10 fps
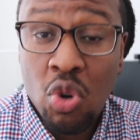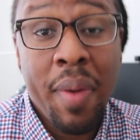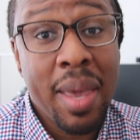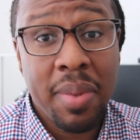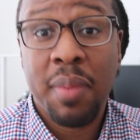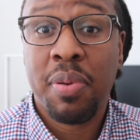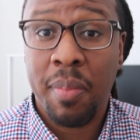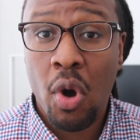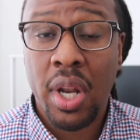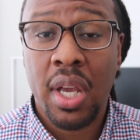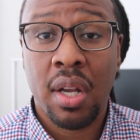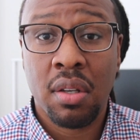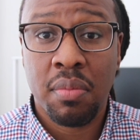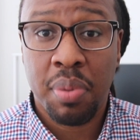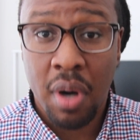may be promoting
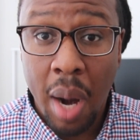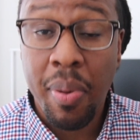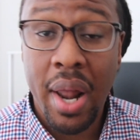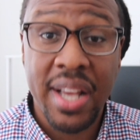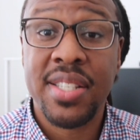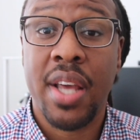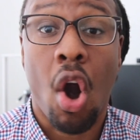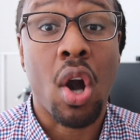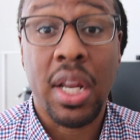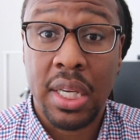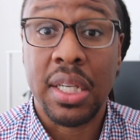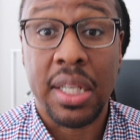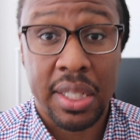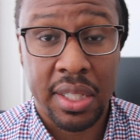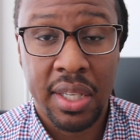products that are
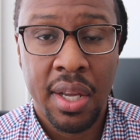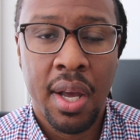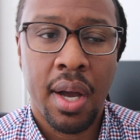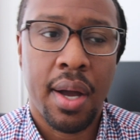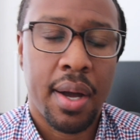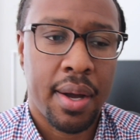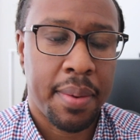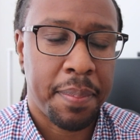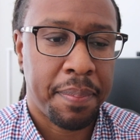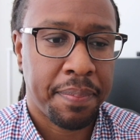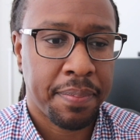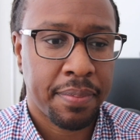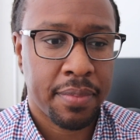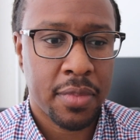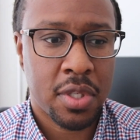good.
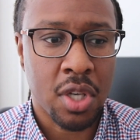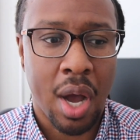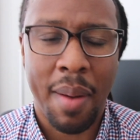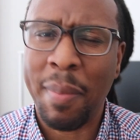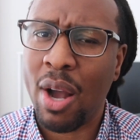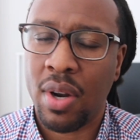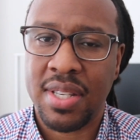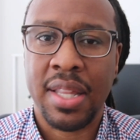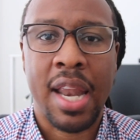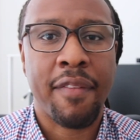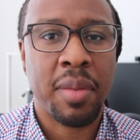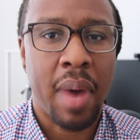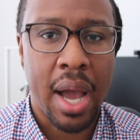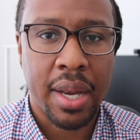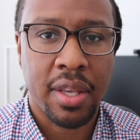So I'm not going to say that
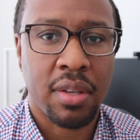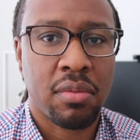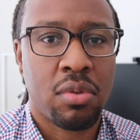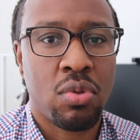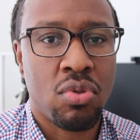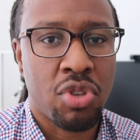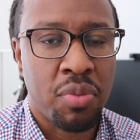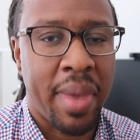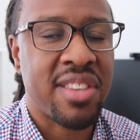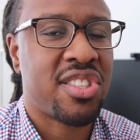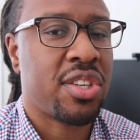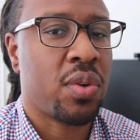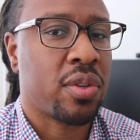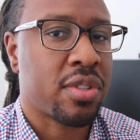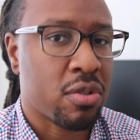everybody who you may see
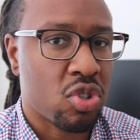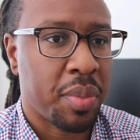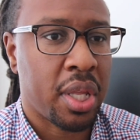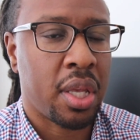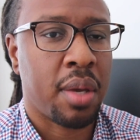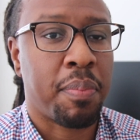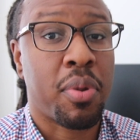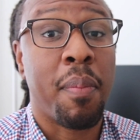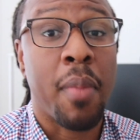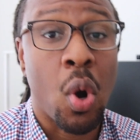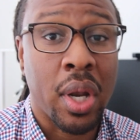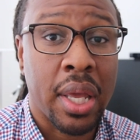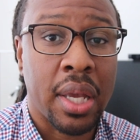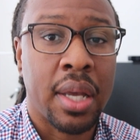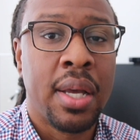on social media
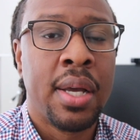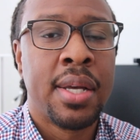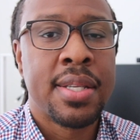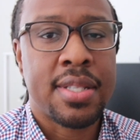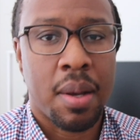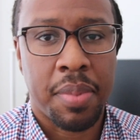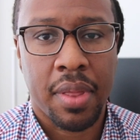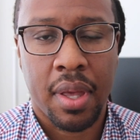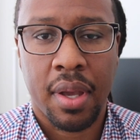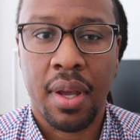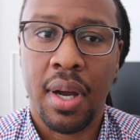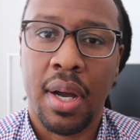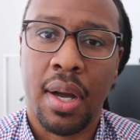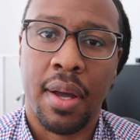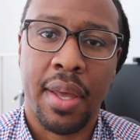promoting something
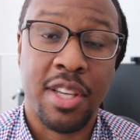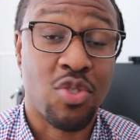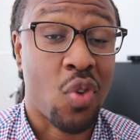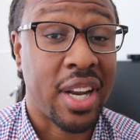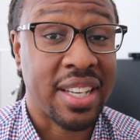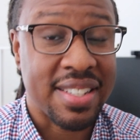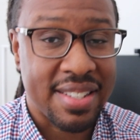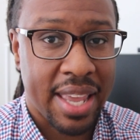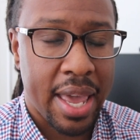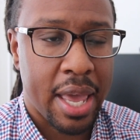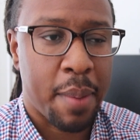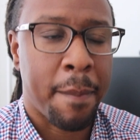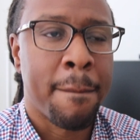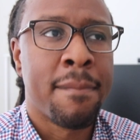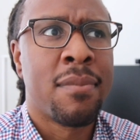is running a
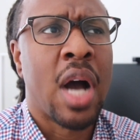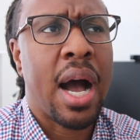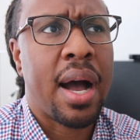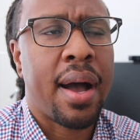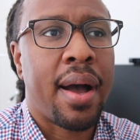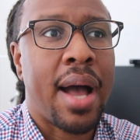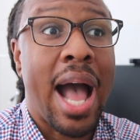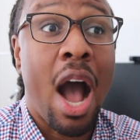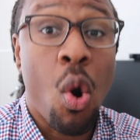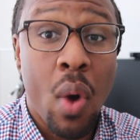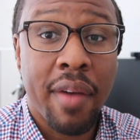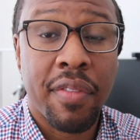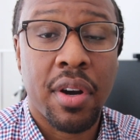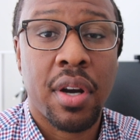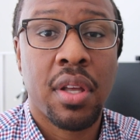scam.
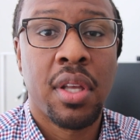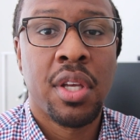However,